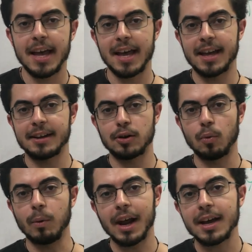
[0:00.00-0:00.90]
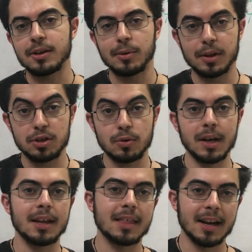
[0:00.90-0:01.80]
And what I do, the
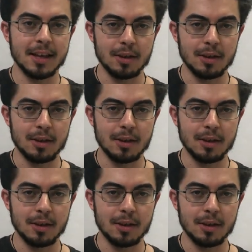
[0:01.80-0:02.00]
trick that I